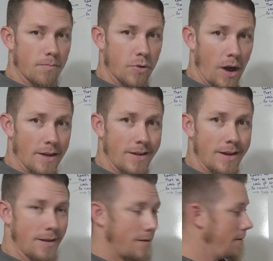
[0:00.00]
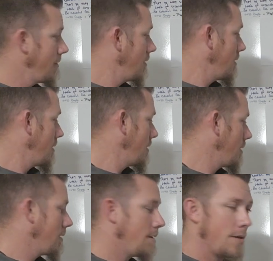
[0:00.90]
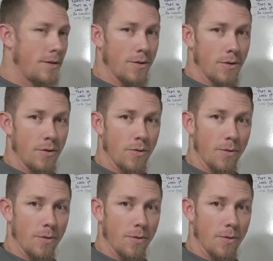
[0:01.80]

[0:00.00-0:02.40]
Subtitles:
content to